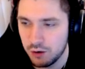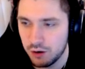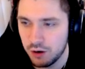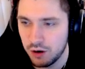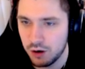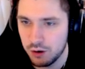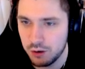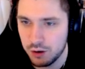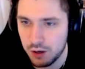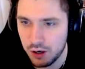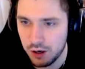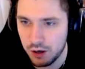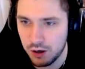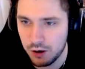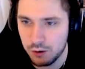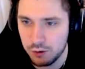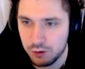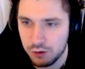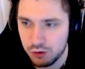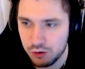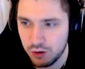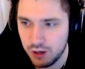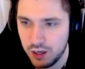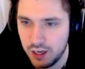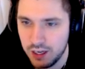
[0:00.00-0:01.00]
Ho, ho, ho.
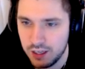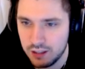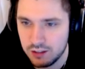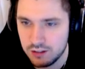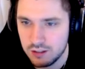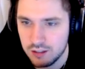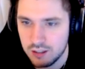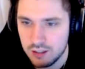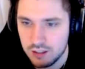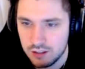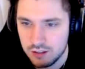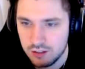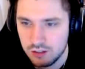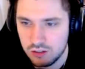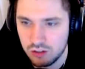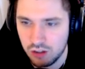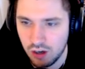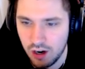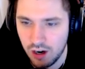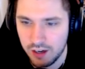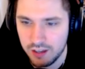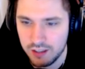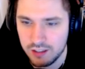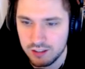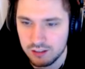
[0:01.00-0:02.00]
Green
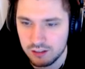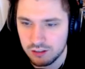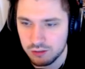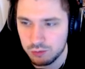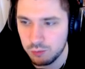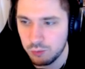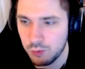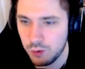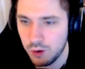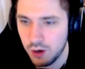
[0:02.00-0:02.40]
giant.